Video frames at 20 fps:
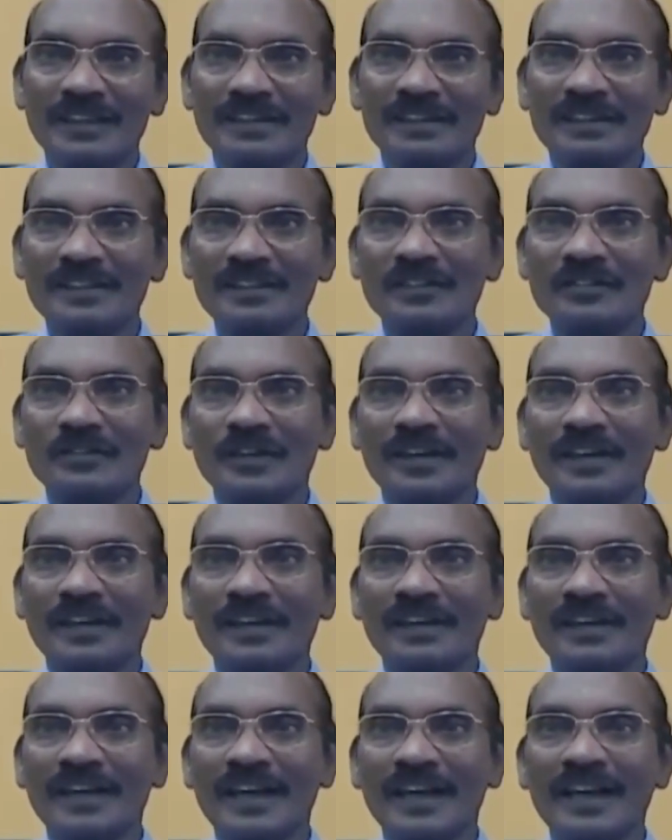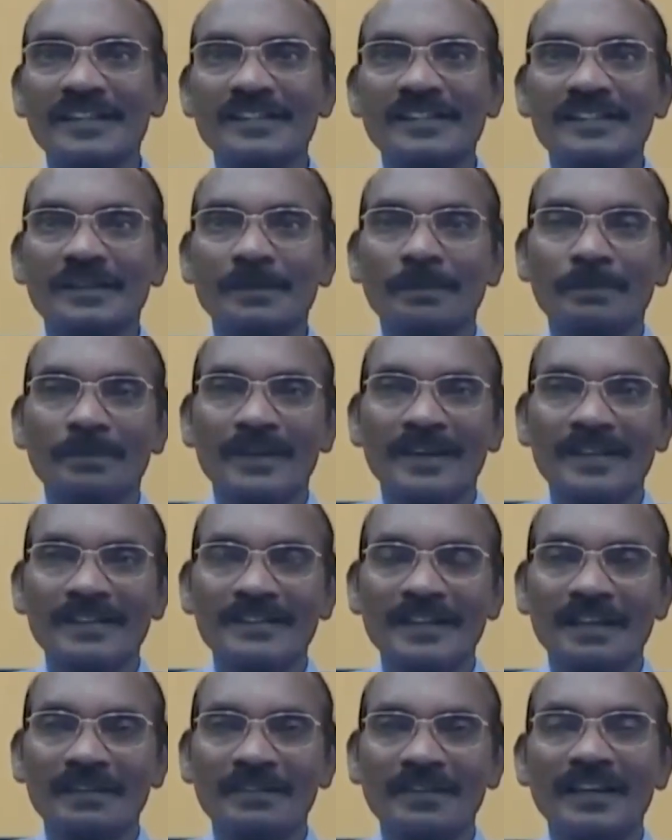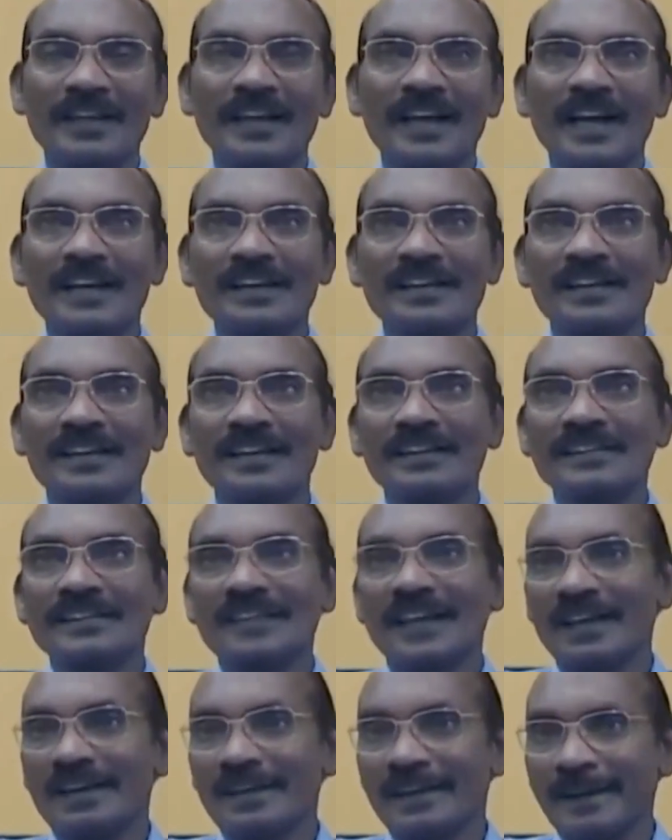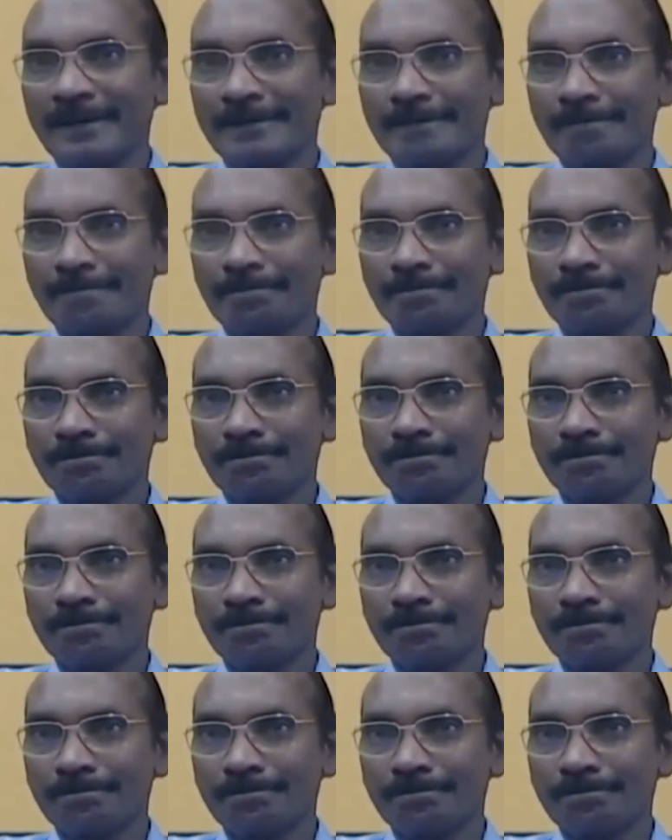industry realized PSLV and the satellite.